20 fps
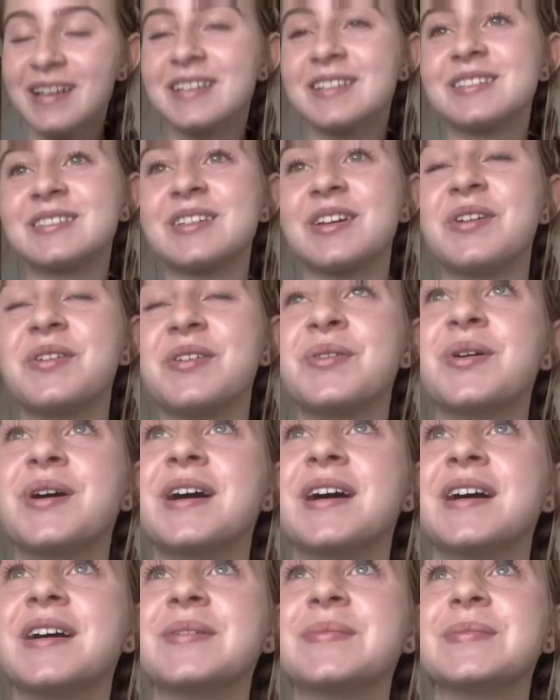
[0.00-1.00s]
So
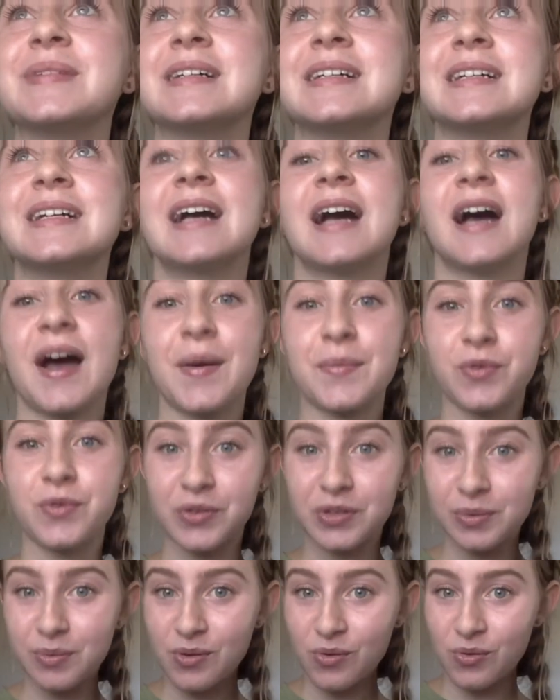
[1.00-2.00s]
I'm
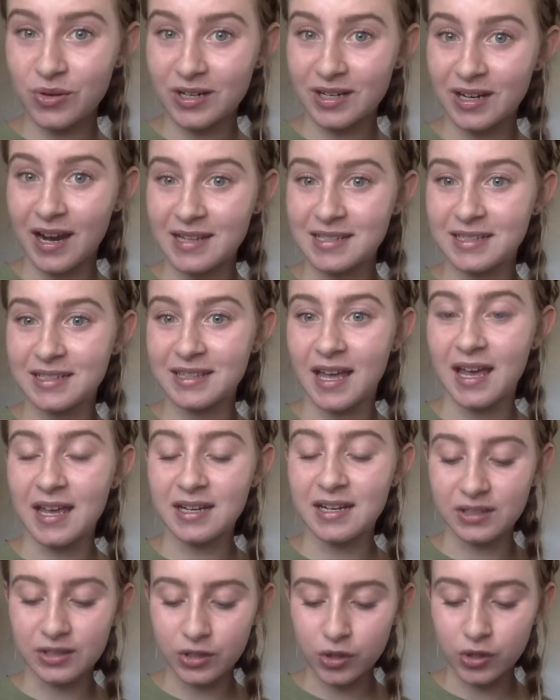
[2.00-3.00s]
going to be organizing that in
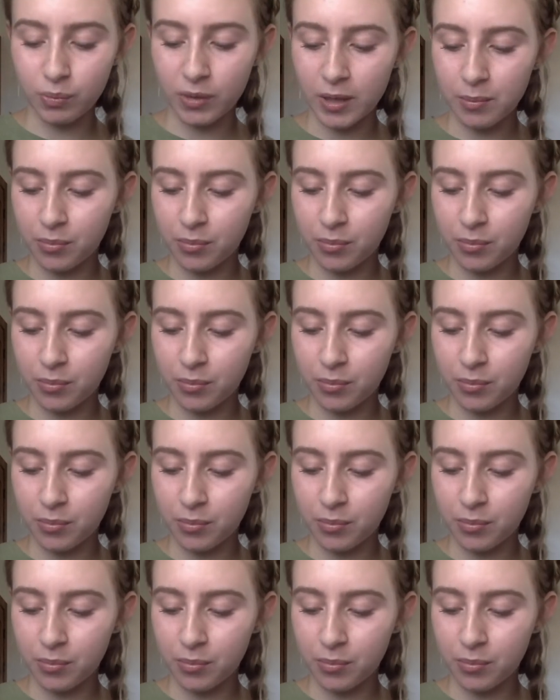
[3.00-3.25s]
a little bit.